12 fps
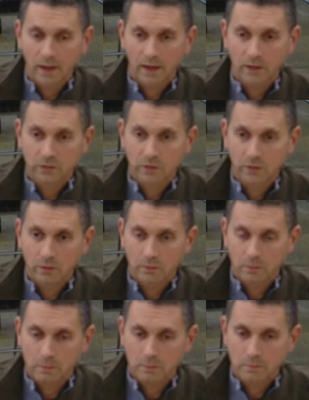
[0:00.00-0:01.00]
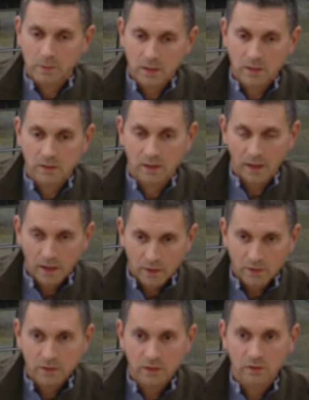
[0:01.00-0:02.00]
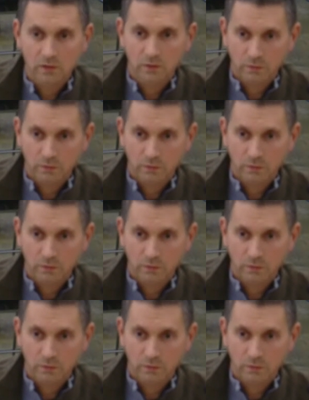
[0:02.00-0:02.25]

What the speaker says: And so be the healthiest